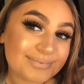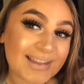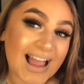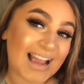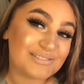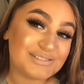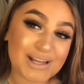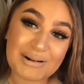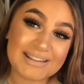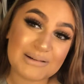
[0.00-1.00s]
I have no
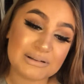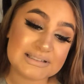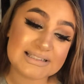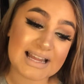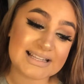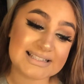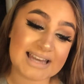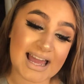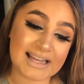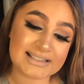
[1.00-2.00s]
idea what to test
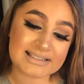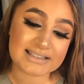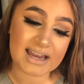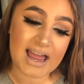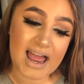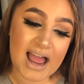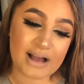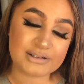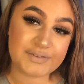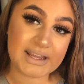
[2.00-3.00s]
next. I
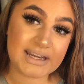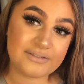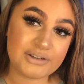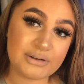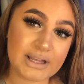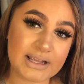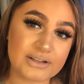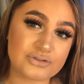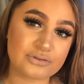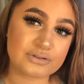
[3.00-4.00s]
was thinking of doing like a
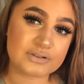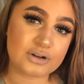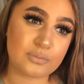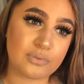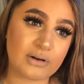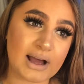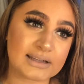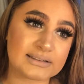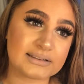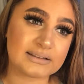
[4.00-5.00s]
drugstore
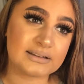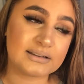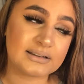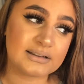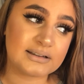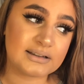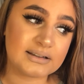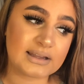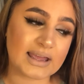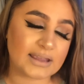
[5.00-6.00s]
brand,
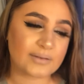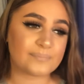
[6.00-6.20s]
like,